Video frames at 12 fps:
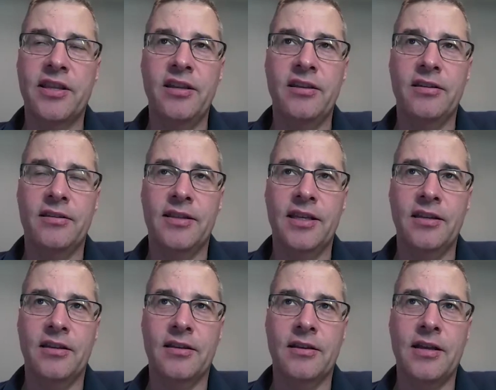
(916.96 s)

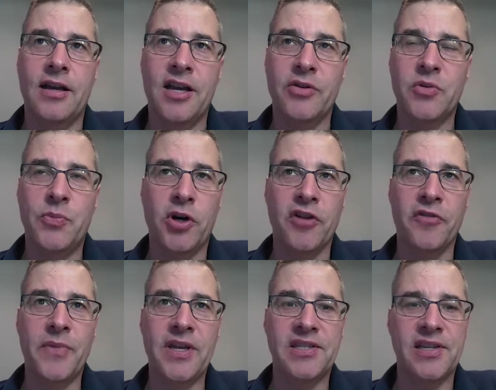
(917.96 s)
The economist part
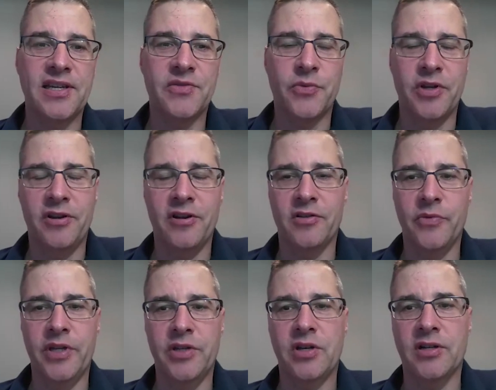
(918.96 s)
of me says when
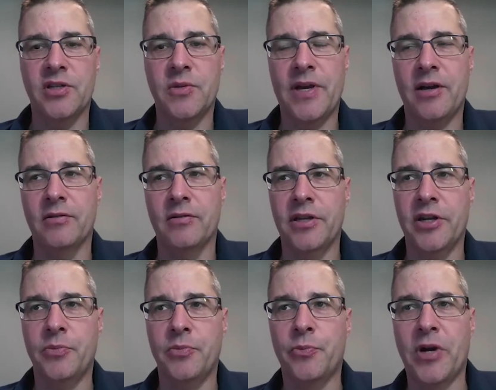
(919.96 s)
you talked about, you
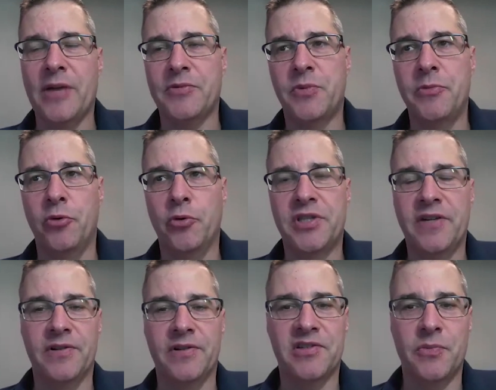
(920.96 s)
know, perhaps people with
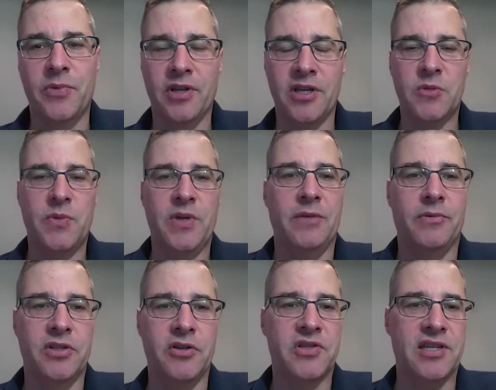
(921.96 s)
different disabilities being
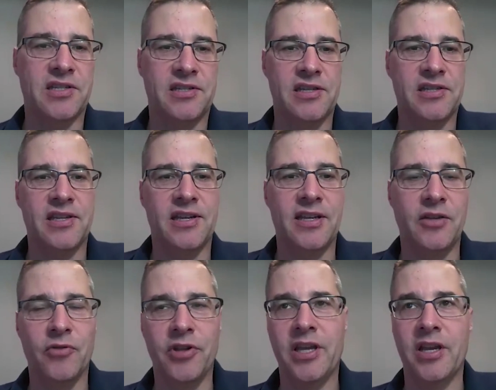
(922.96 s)
able to use an assistant,
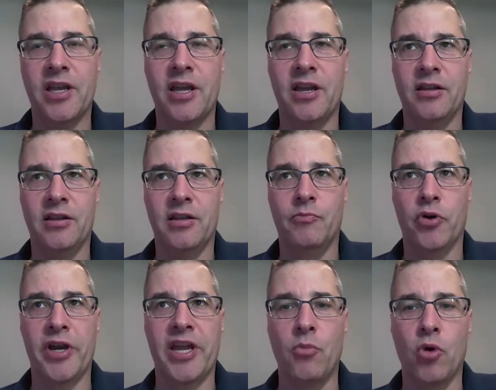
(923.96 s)
you really can
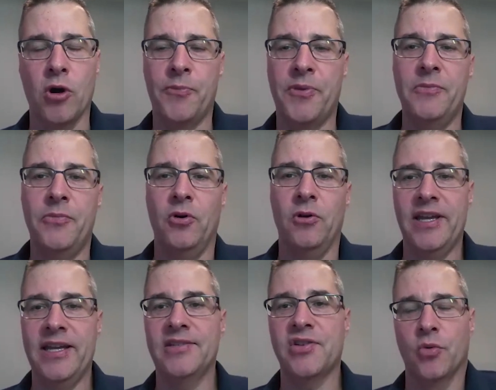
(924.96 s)
bring in more people
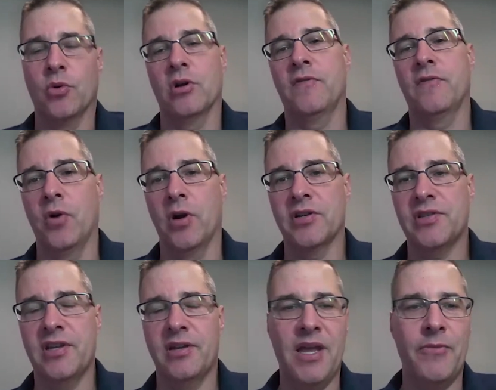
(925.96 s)
into the workforce
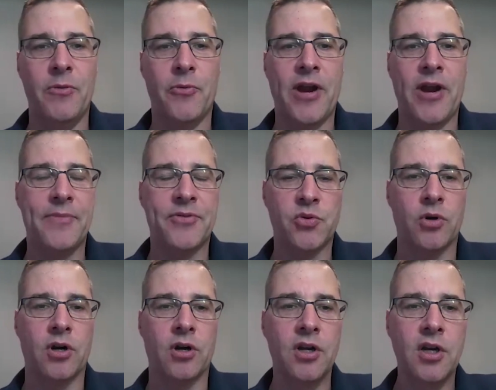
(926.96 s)
that maybe perhaps
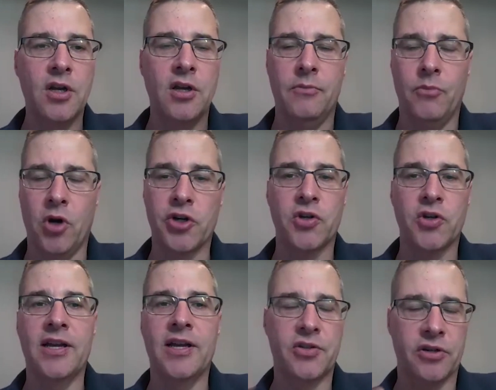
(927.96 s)
were
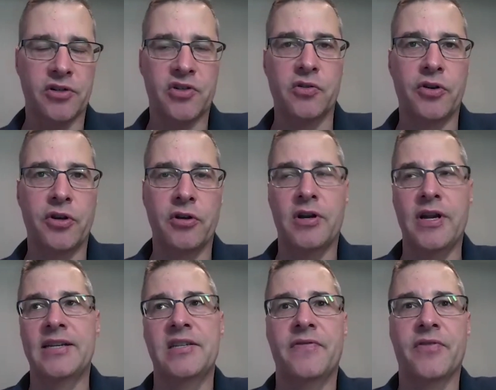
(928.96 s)
marginalized or excluded or
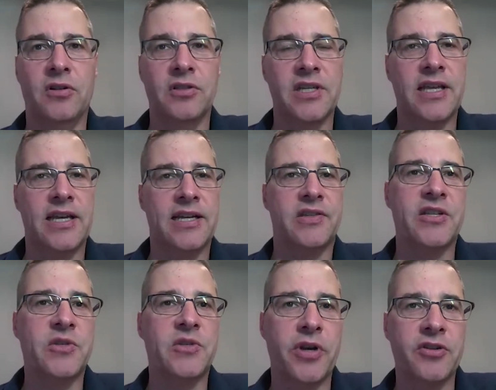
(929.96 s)
had difficulty.
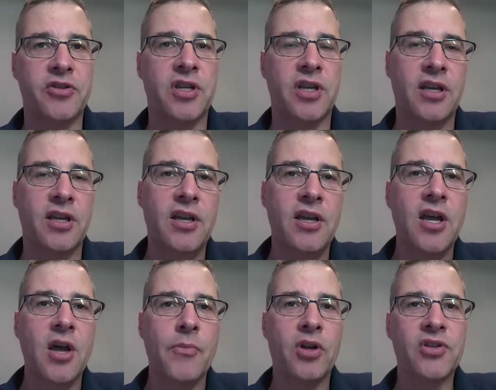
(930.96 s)
That's pretty interesting.
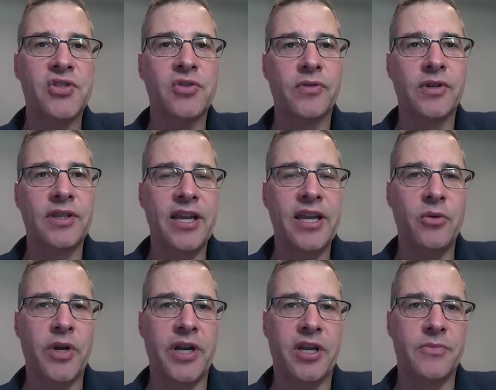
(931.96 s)
But also related
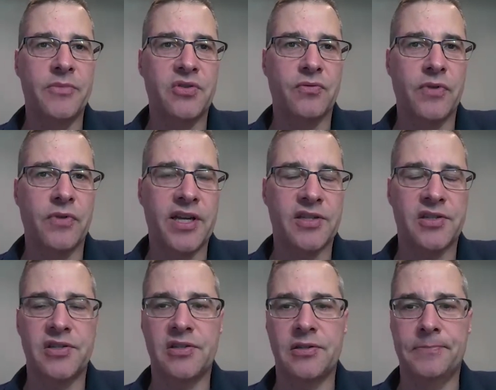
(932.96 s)
when it comes to
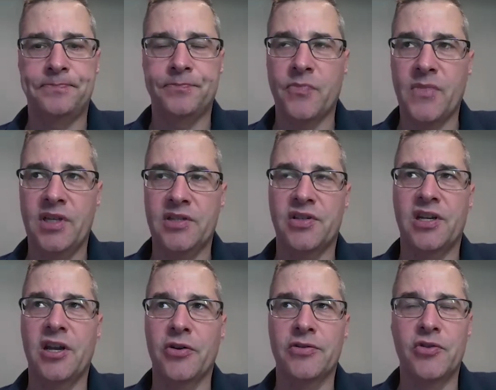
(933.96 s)
risks, this is
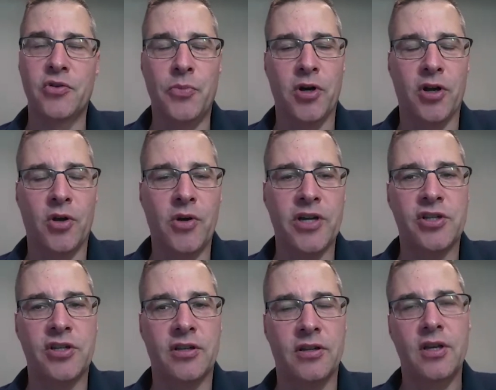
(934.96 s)
another two-part
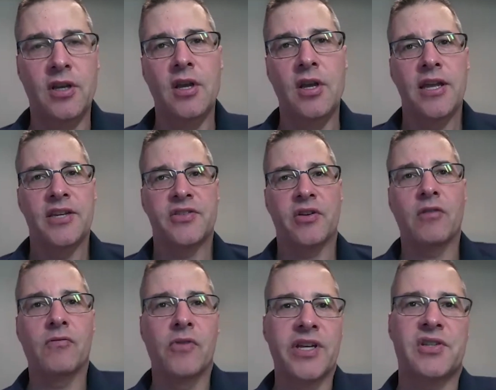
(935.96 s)
question. Is there
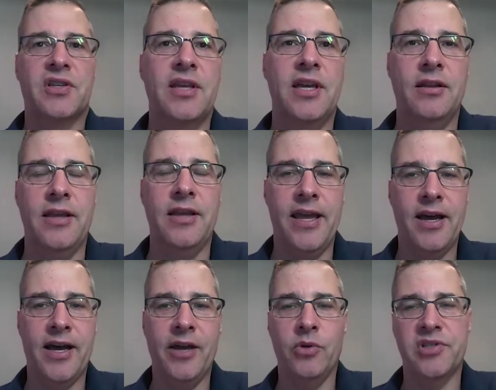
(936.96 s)
a risk that
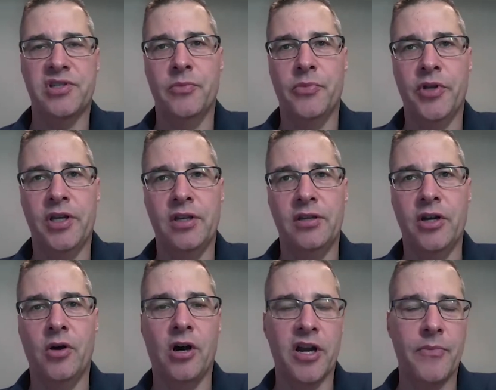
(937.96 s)
AI will simply, you
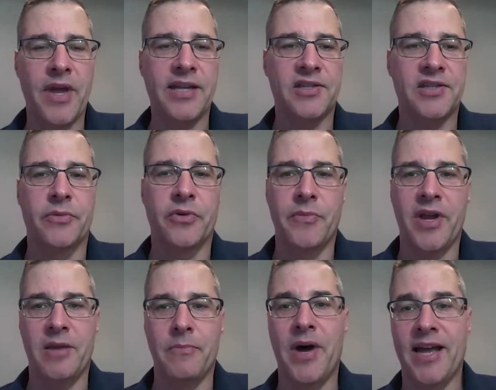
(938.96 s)
know, automate some of the
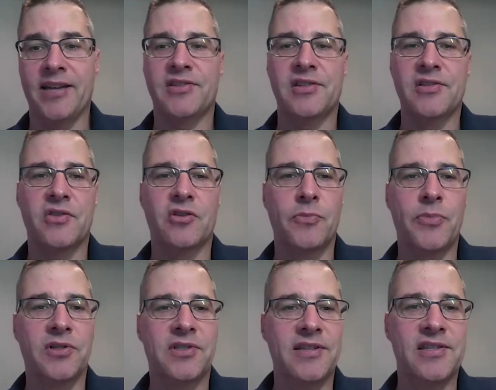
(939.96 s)
many biases that are
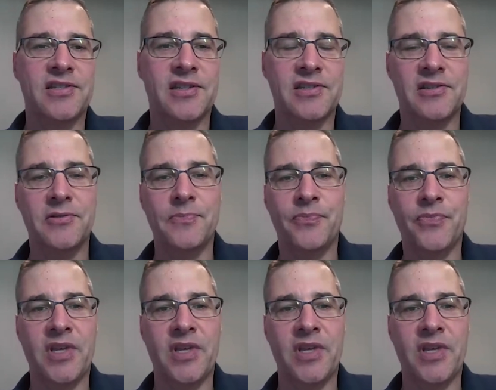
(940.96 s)
built in the system?